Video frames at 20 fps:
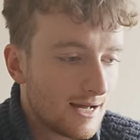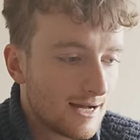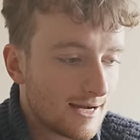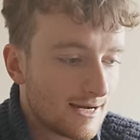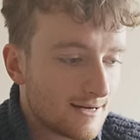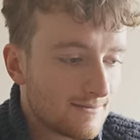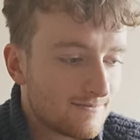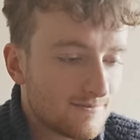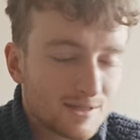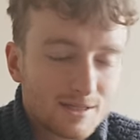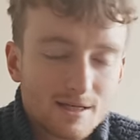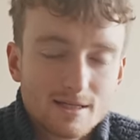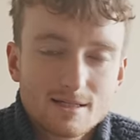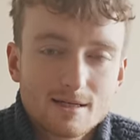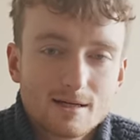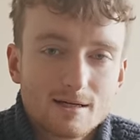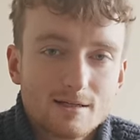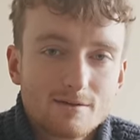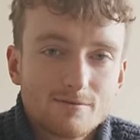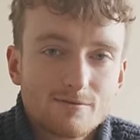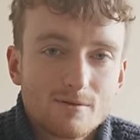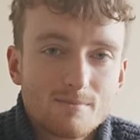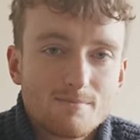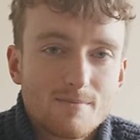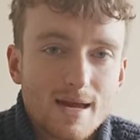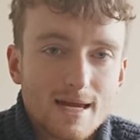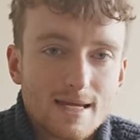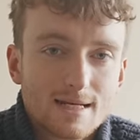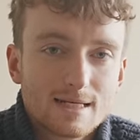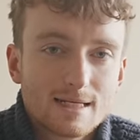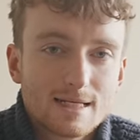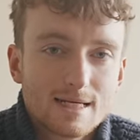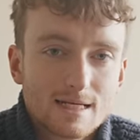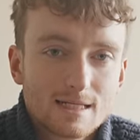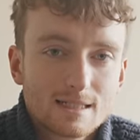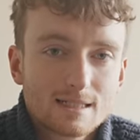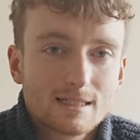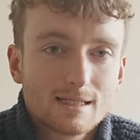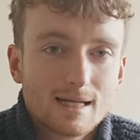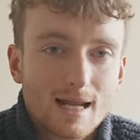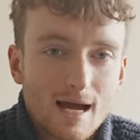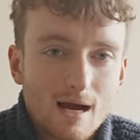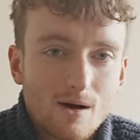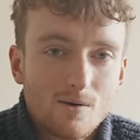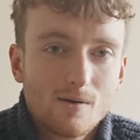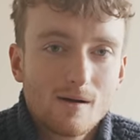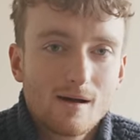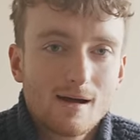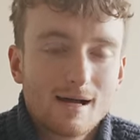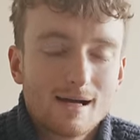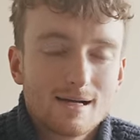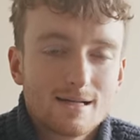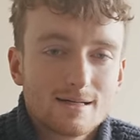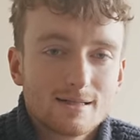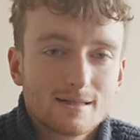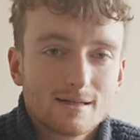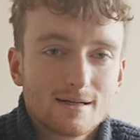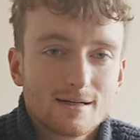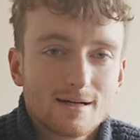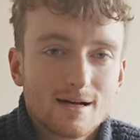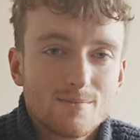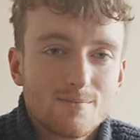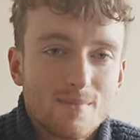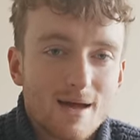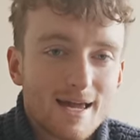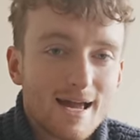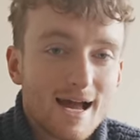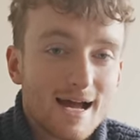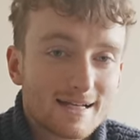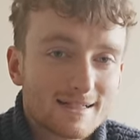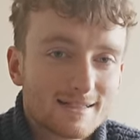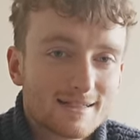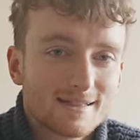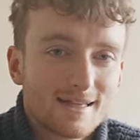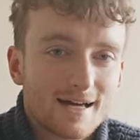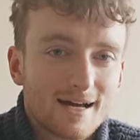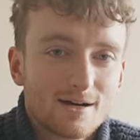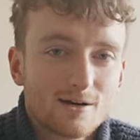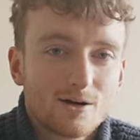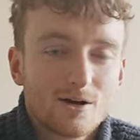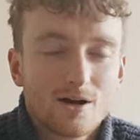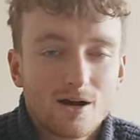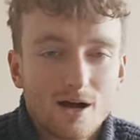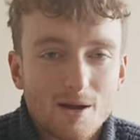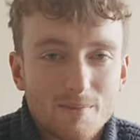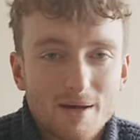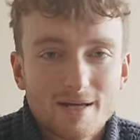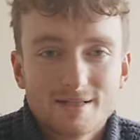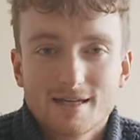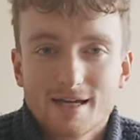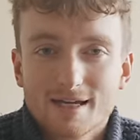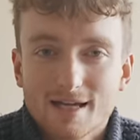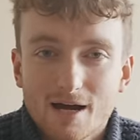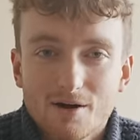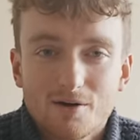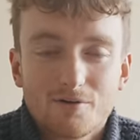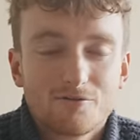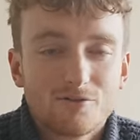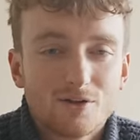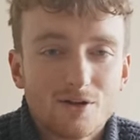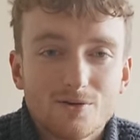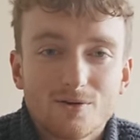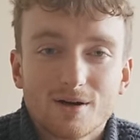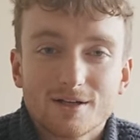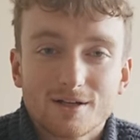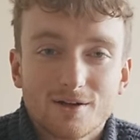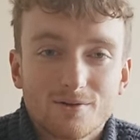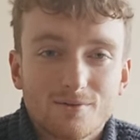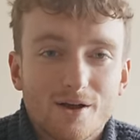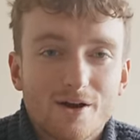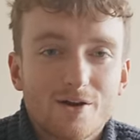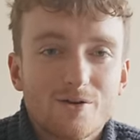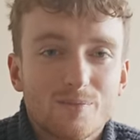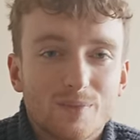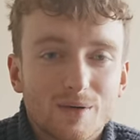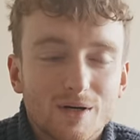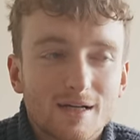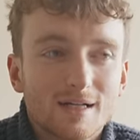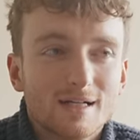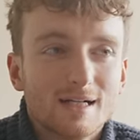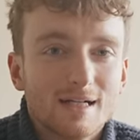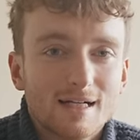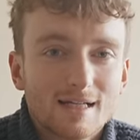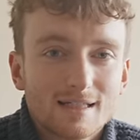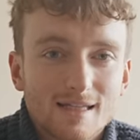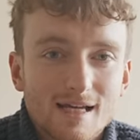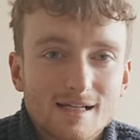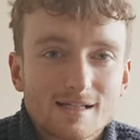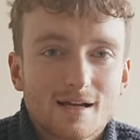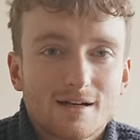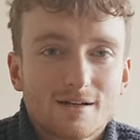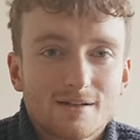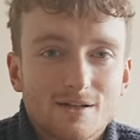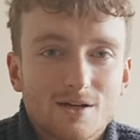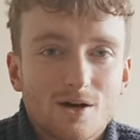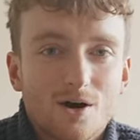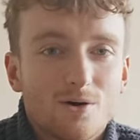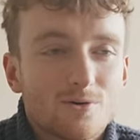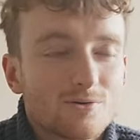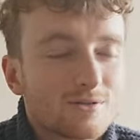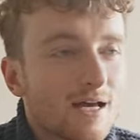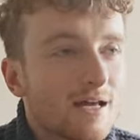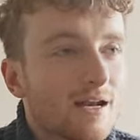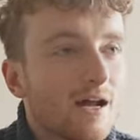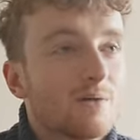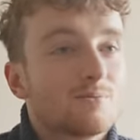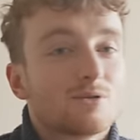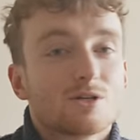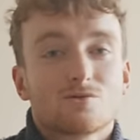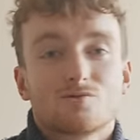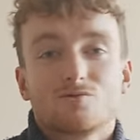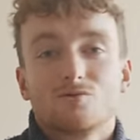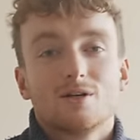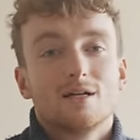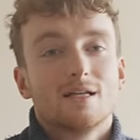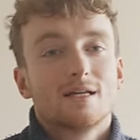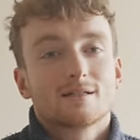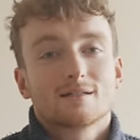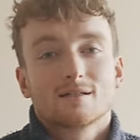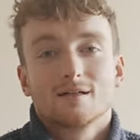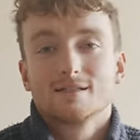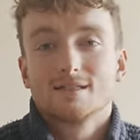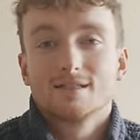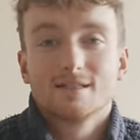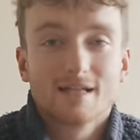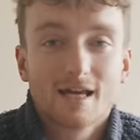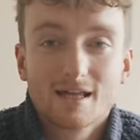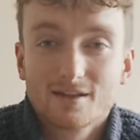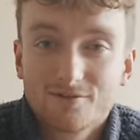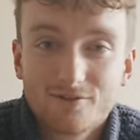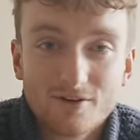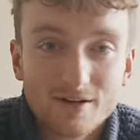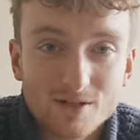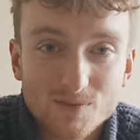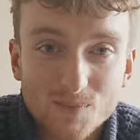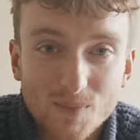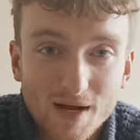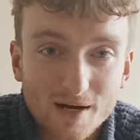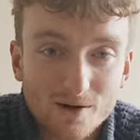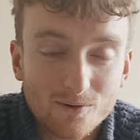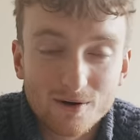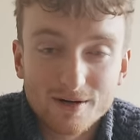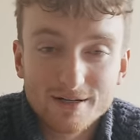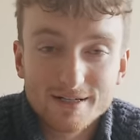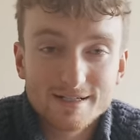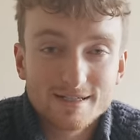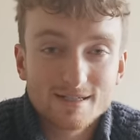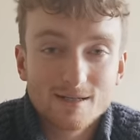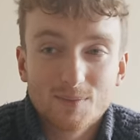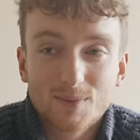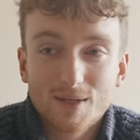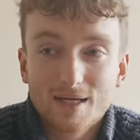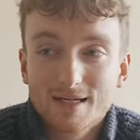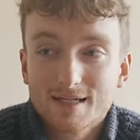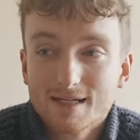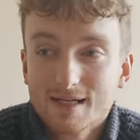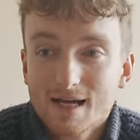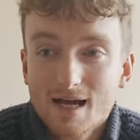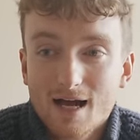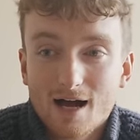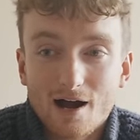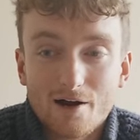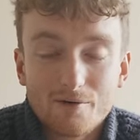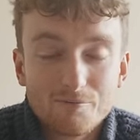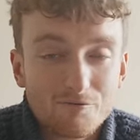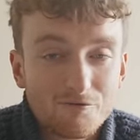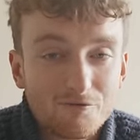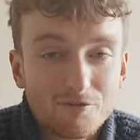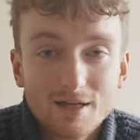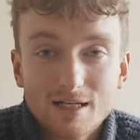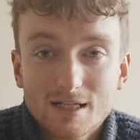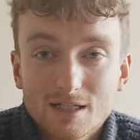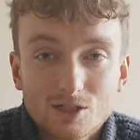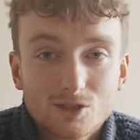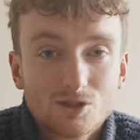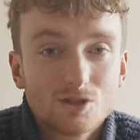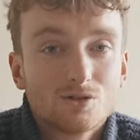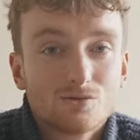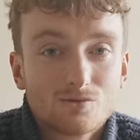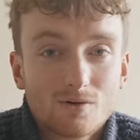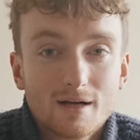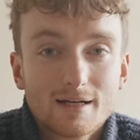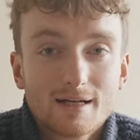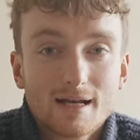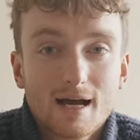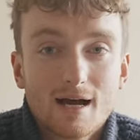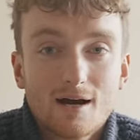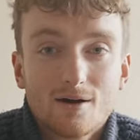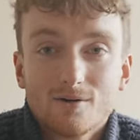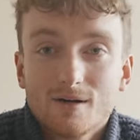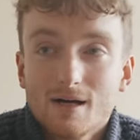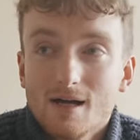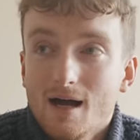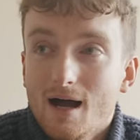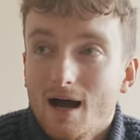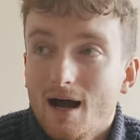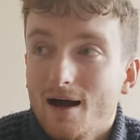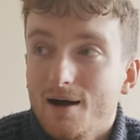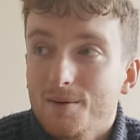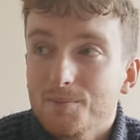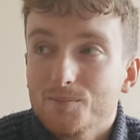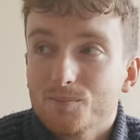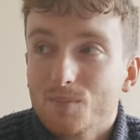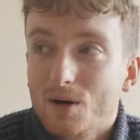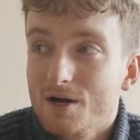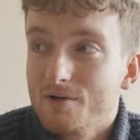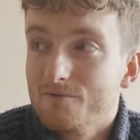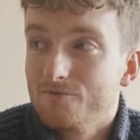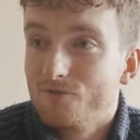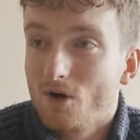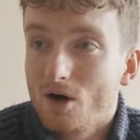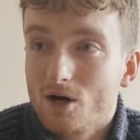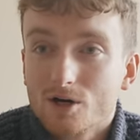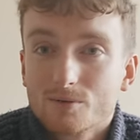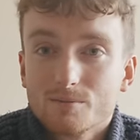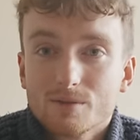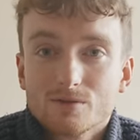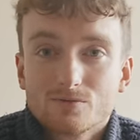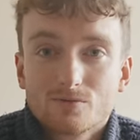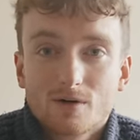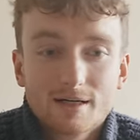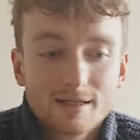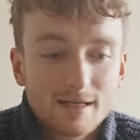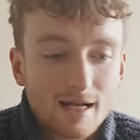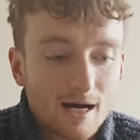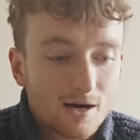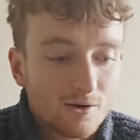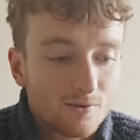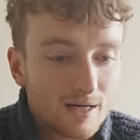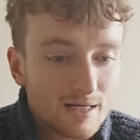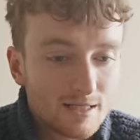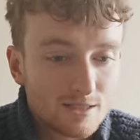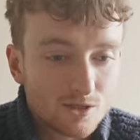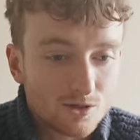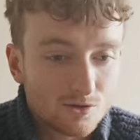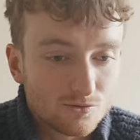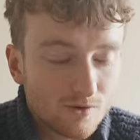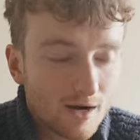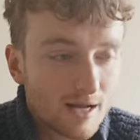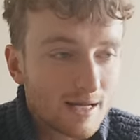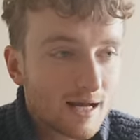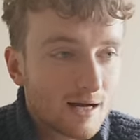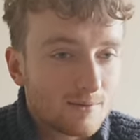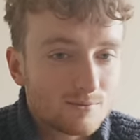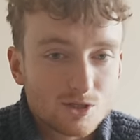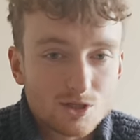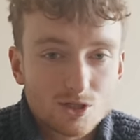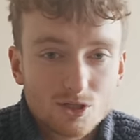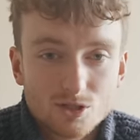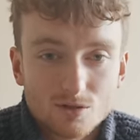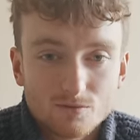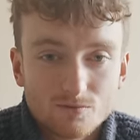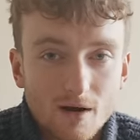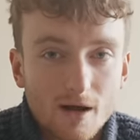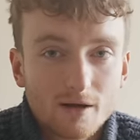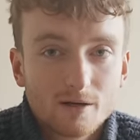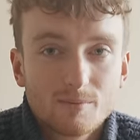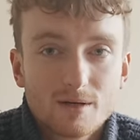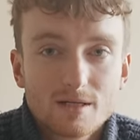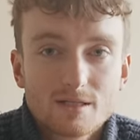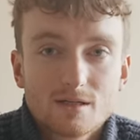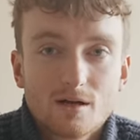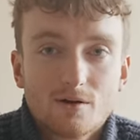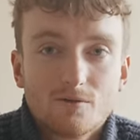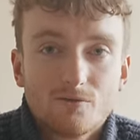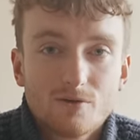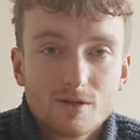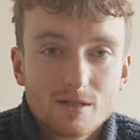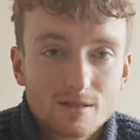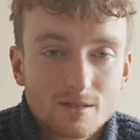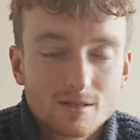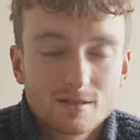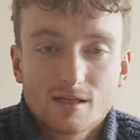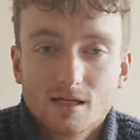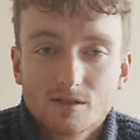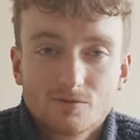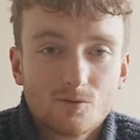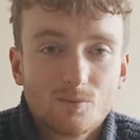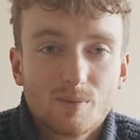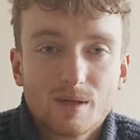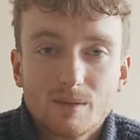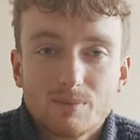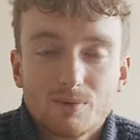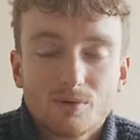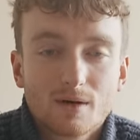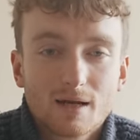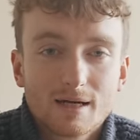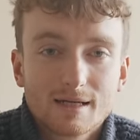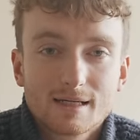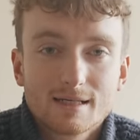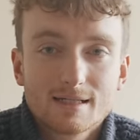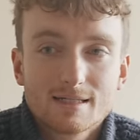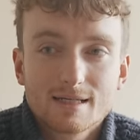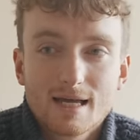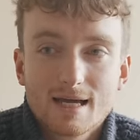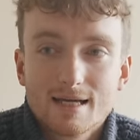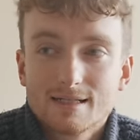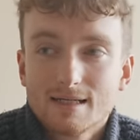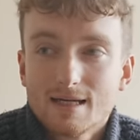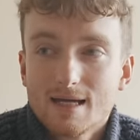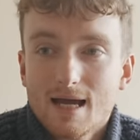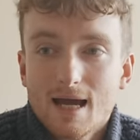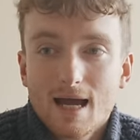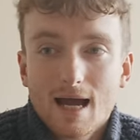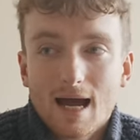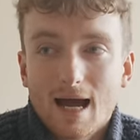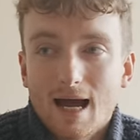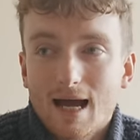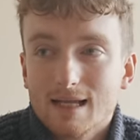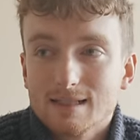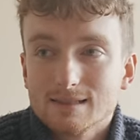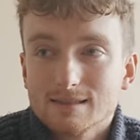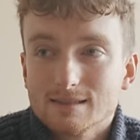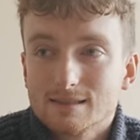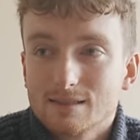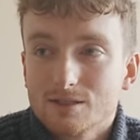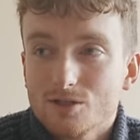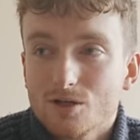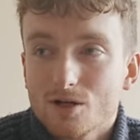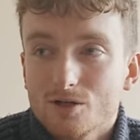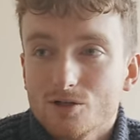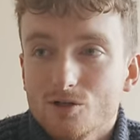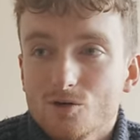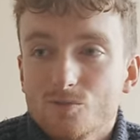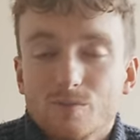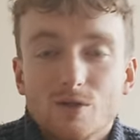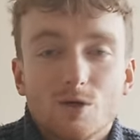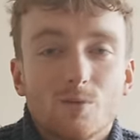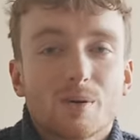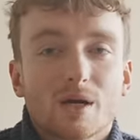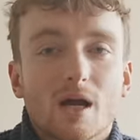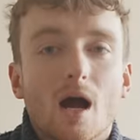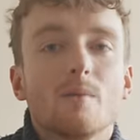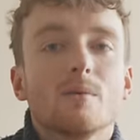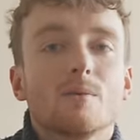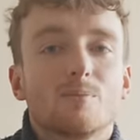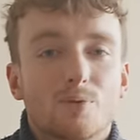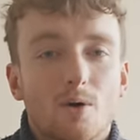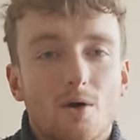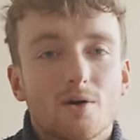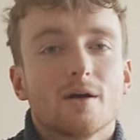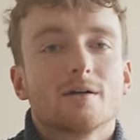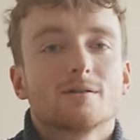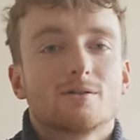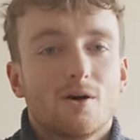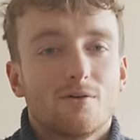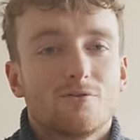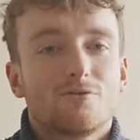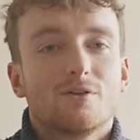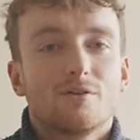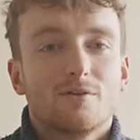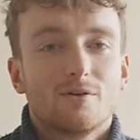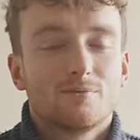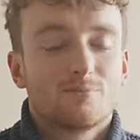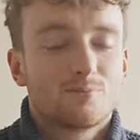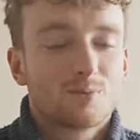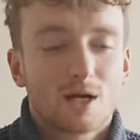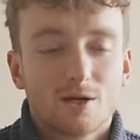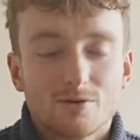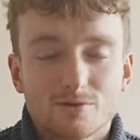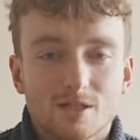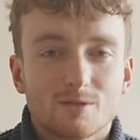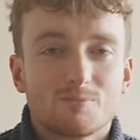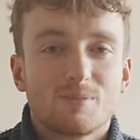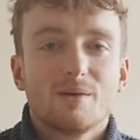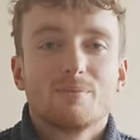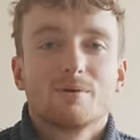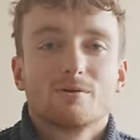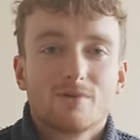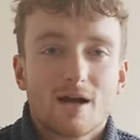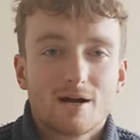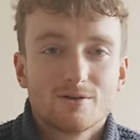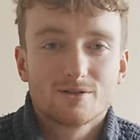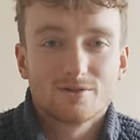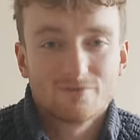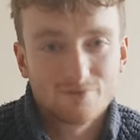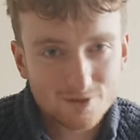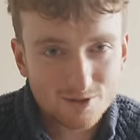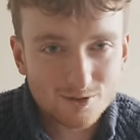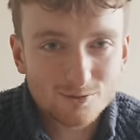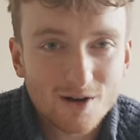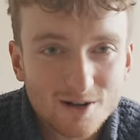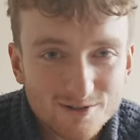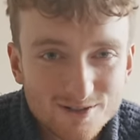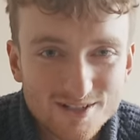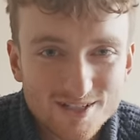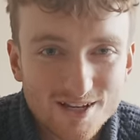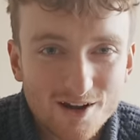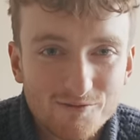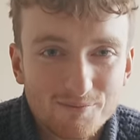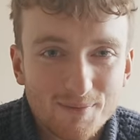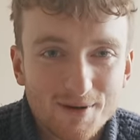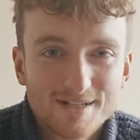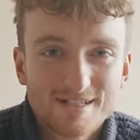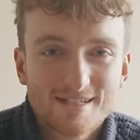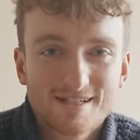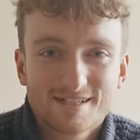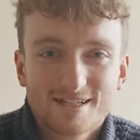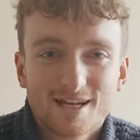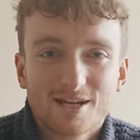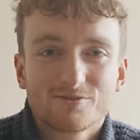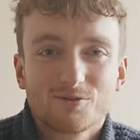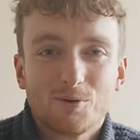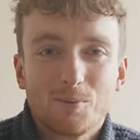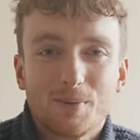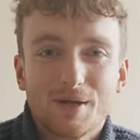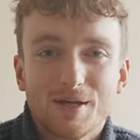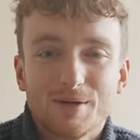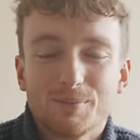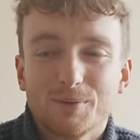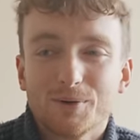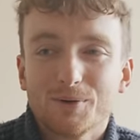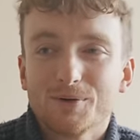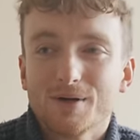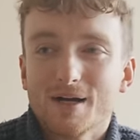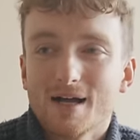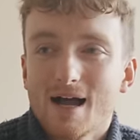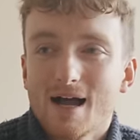Um, but that's kind of the main list now, and uh, I may add to that. I may take out a few, I don't know, but that's kind of the goals. And I'm just really excited to get the fitness back where it needs to be. I'm feeling good right now. Um, my environment right now is great. I'm just surrounding myself with successful people, like I said and you know you you become a product of the closest people around you you surround yourself by successful people